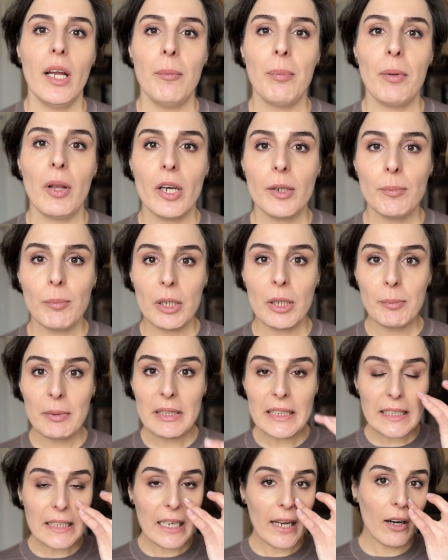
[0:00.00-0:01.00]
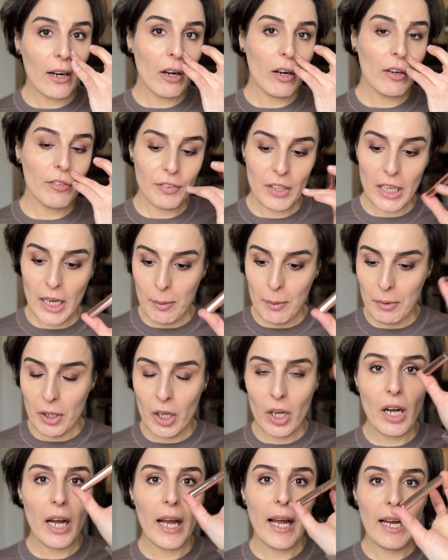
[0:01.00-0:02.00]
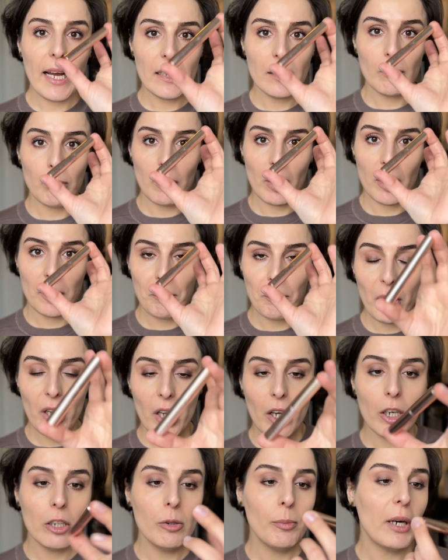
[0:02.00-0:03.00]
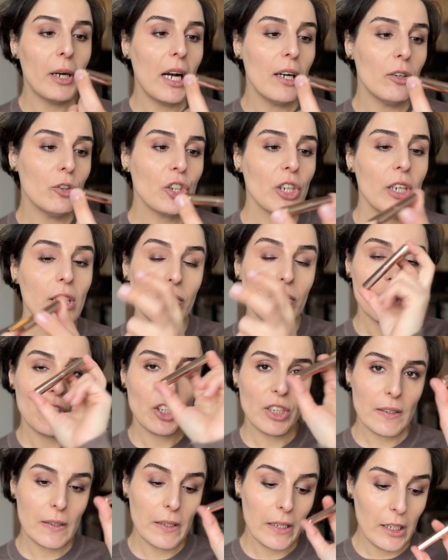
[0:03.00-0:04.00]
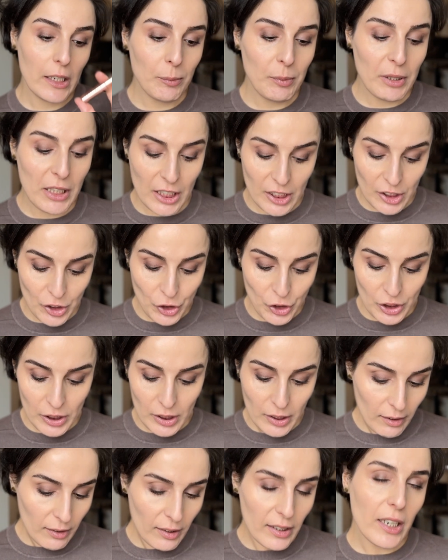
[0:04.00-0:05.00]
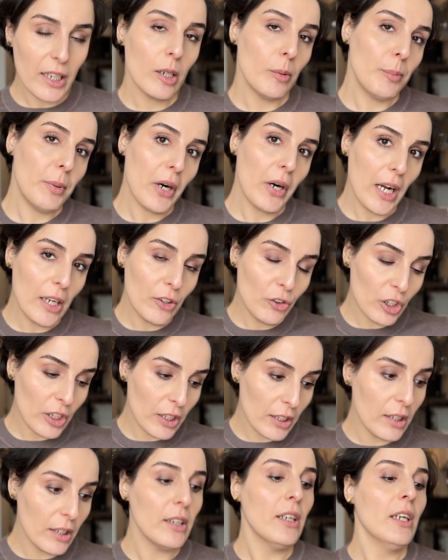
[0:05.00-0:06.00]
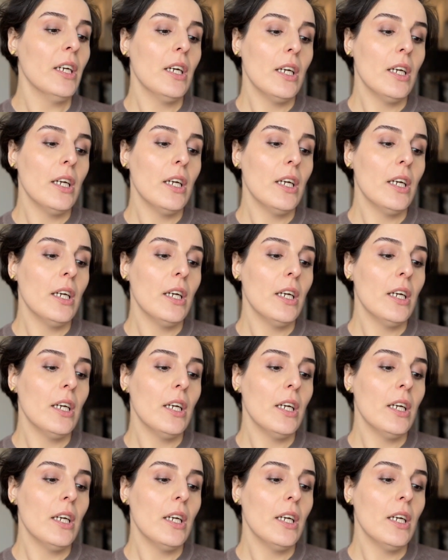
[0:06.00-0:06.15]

applied my mascara off camera and applied my eyebrow gel, which is the ABH Clear Brow Gel.